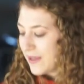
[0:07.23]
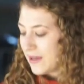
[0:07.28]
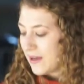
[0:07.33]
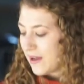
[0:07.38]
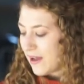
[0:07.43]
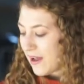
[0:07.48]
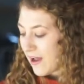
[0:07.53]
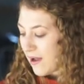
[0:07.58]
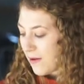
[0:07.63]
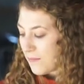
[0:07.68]

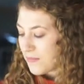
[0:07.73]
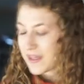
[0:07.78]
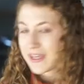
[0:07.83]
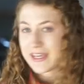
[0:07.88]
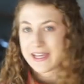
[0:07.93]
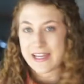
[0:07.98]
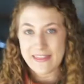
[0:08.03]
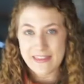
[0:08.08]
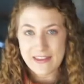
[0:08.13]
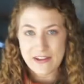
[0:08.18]
The
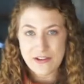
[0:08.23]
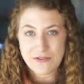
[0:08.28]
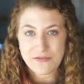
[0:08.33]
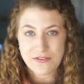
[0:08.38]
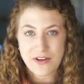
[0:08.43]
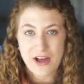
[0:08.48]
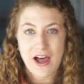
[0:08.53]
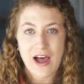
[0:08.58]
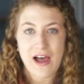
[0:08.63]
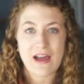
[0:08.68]
kit that you've
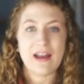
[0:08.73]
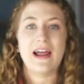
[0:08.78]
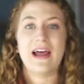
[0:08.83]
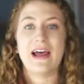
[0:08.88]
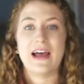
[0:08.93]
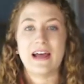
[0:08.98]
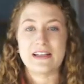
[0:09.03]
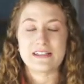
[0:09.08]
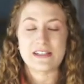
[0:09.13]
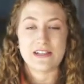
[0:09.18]
got
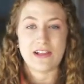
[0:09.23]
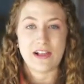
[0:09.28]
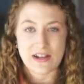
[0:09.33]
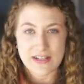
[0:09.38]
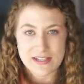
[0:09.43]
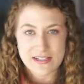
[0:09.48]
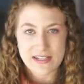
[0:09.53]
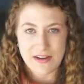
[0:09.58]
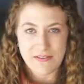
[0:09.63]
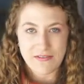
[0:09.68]
has a lot of
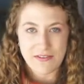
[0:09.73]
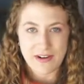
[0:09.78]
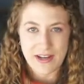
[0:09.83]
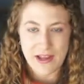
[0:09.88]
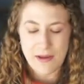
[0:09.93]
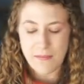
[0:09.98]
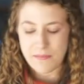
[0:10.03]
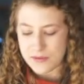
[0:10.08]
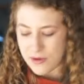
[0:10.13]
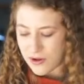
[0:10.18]
stuff in
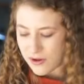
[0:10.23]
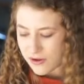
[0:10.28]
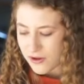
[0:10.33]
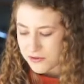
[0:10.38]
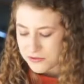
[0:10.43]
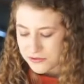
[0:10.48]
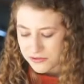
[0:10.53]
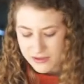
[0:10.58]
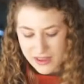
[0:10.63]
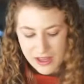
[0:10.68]
it, so I'll go
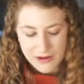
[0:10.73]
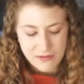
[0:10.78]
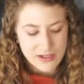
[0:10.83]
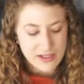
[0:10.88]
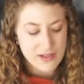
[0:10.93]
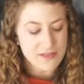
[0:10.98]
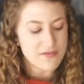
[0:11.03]
through that really